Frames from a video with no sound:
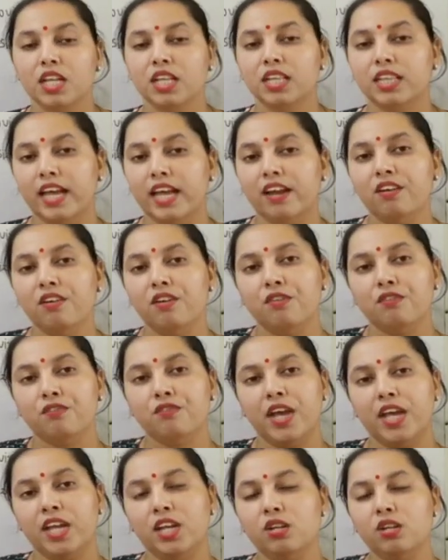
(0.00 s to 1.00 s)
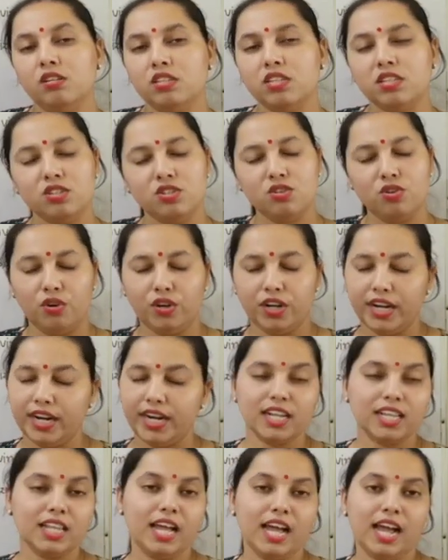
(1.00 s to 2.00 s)
Then, when you just
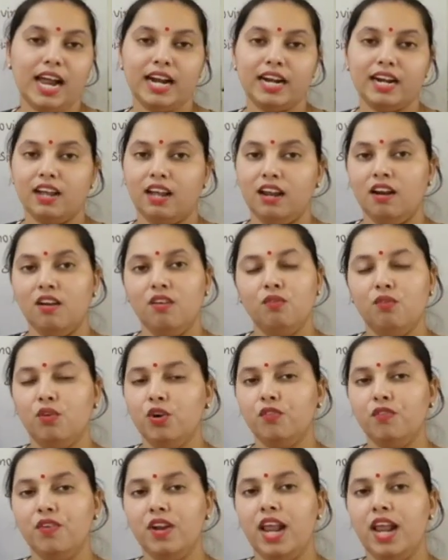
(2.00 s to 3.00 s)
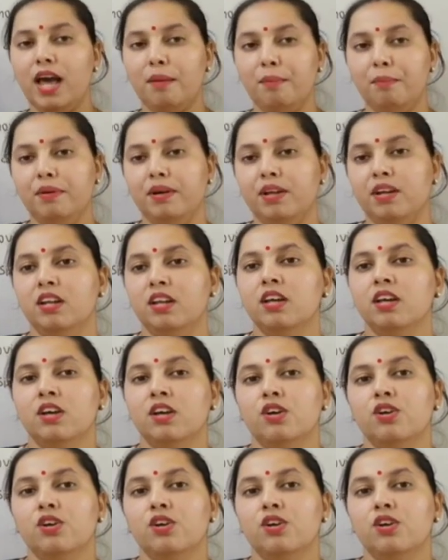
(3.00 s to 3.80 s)
rotate the handle, what will happen?